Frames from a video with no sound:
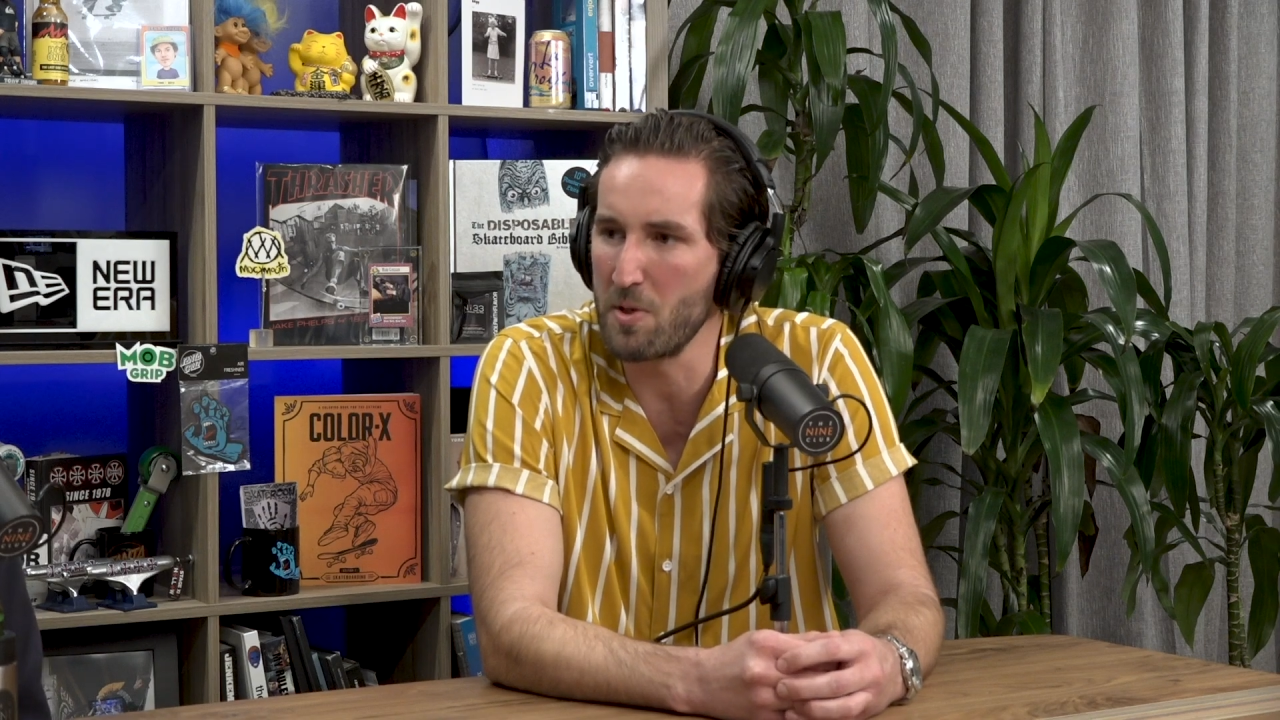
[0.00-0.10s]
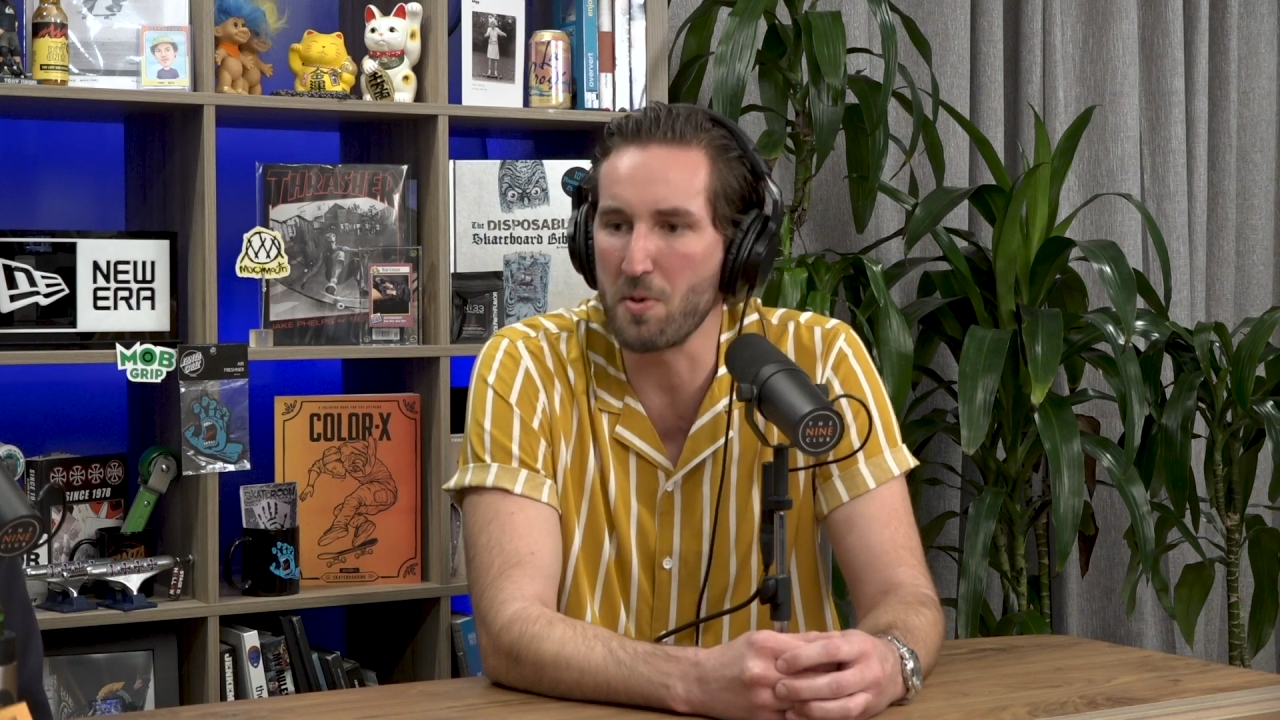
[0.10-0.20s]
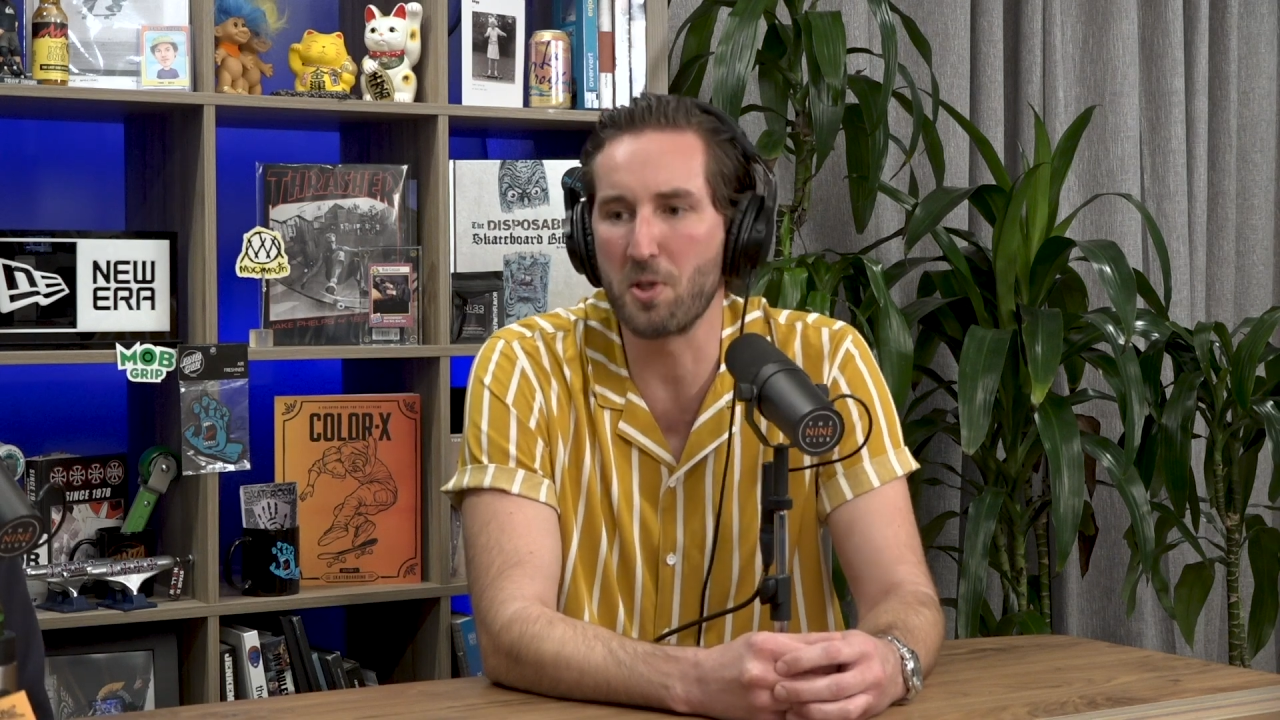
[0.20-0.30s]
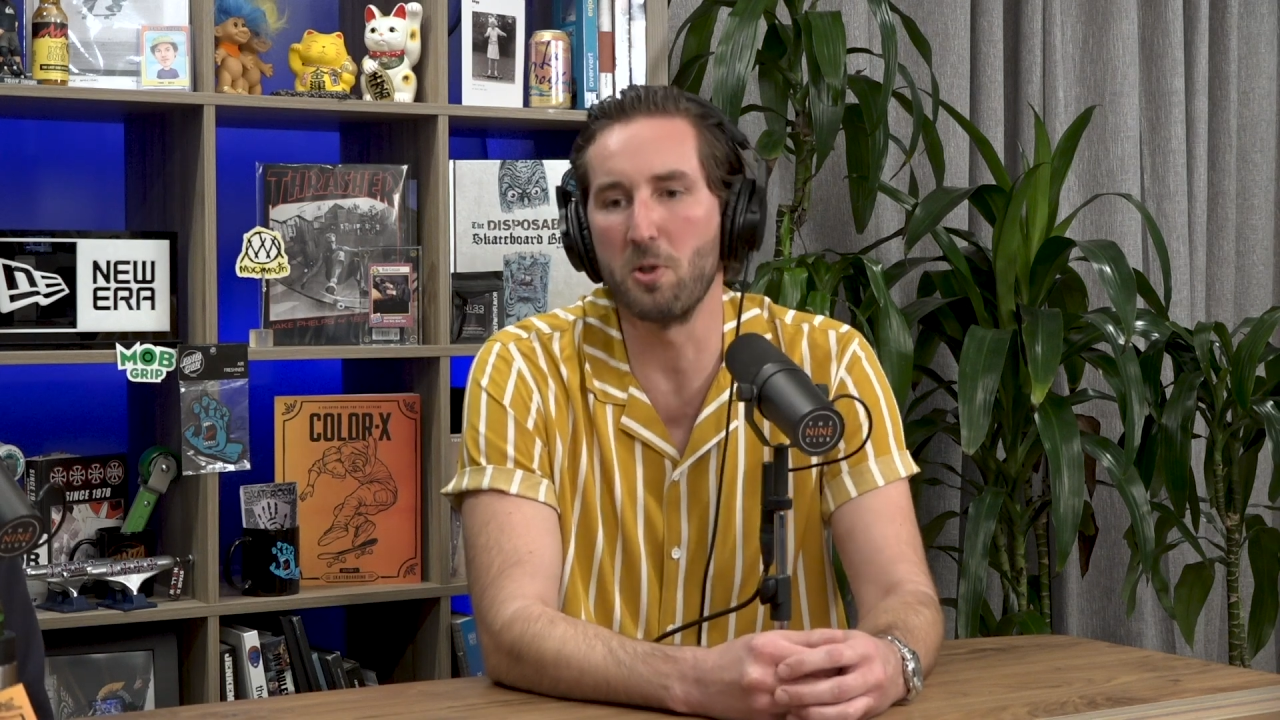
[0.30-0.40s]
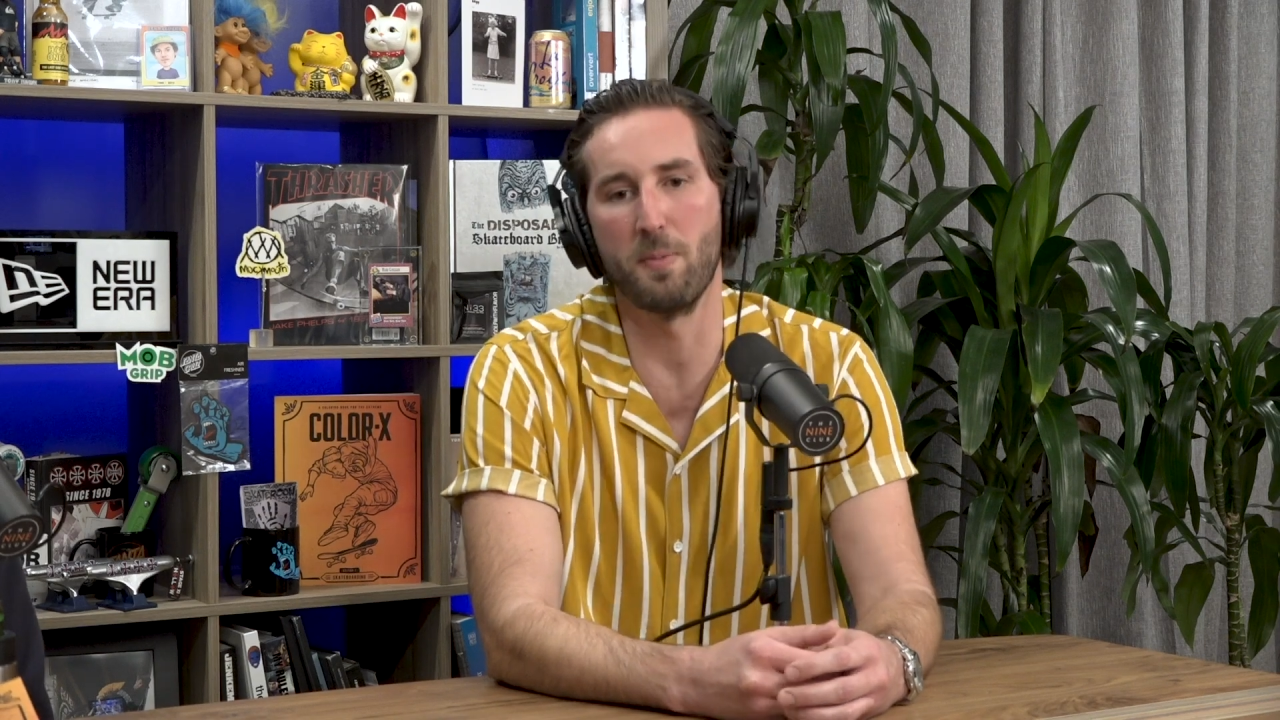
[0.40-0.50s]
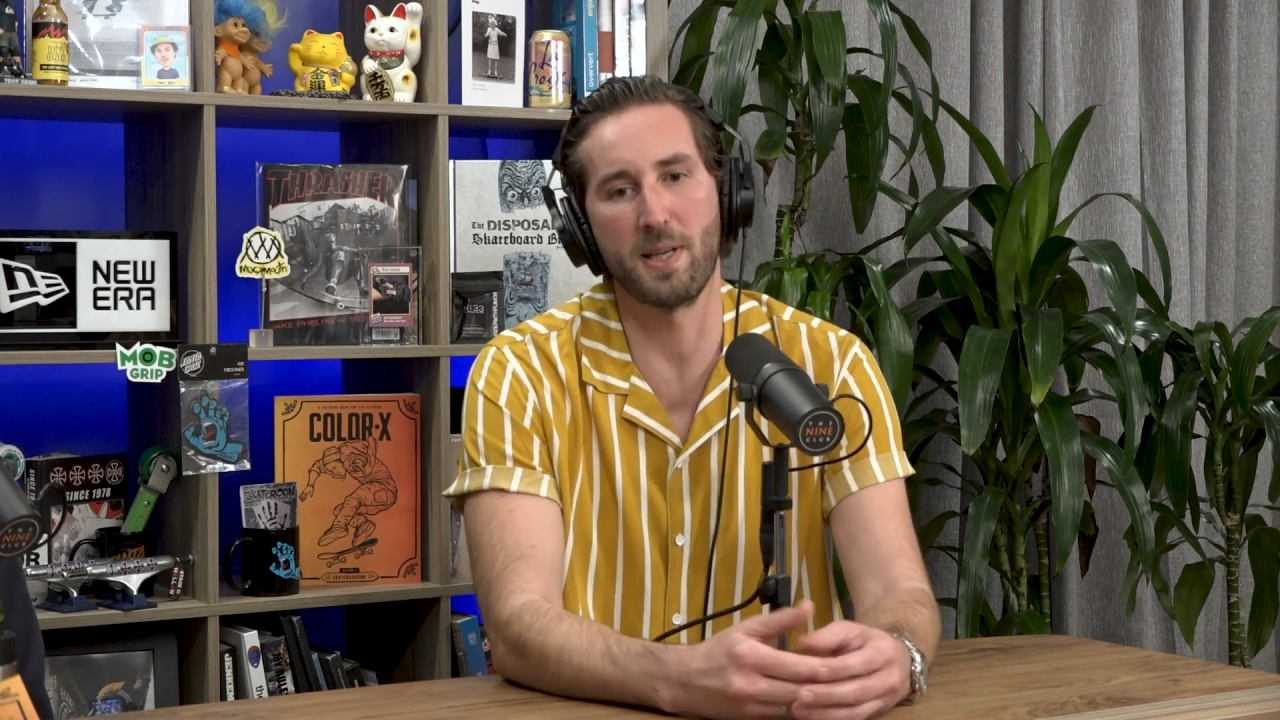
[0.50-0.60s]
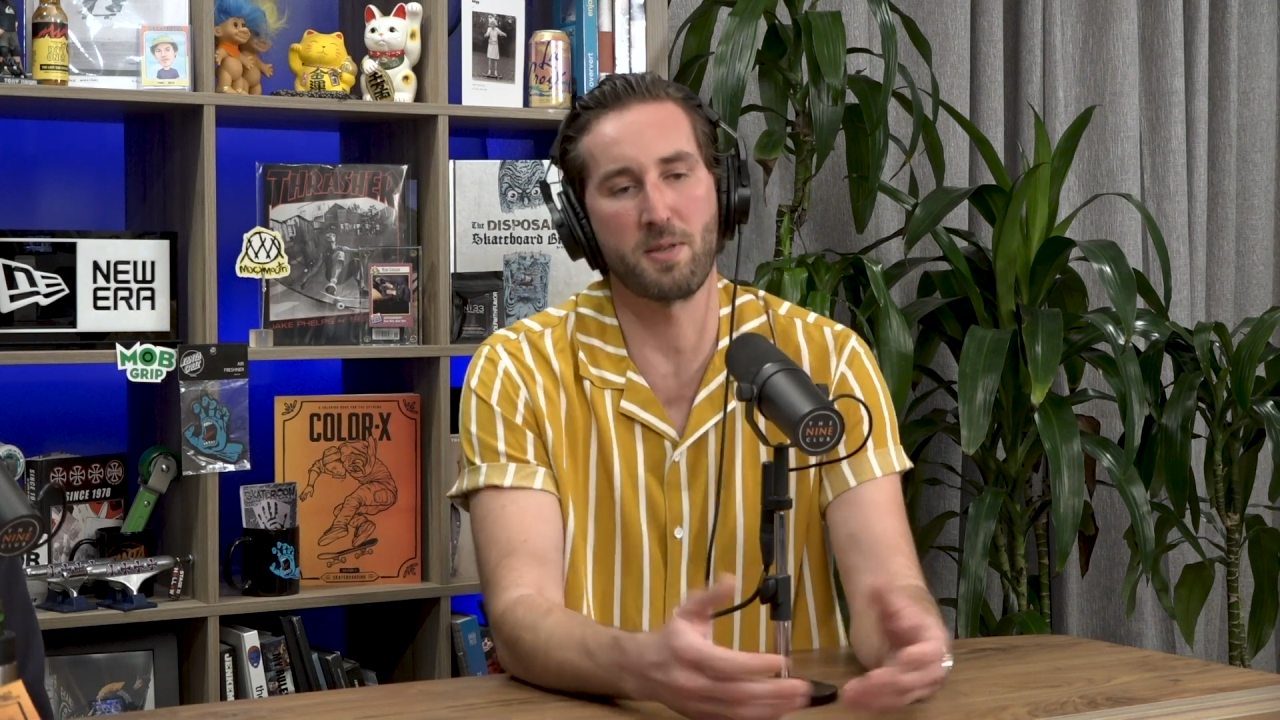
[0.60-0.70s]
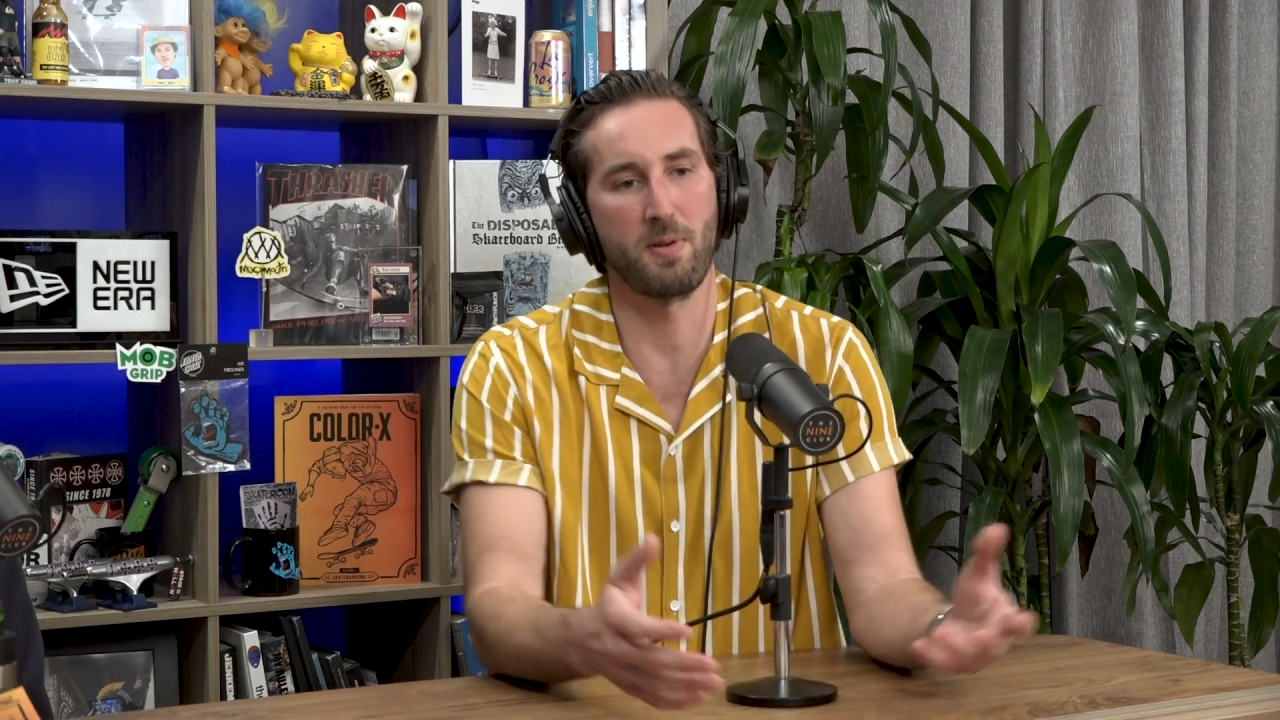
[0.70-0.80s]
which was cool because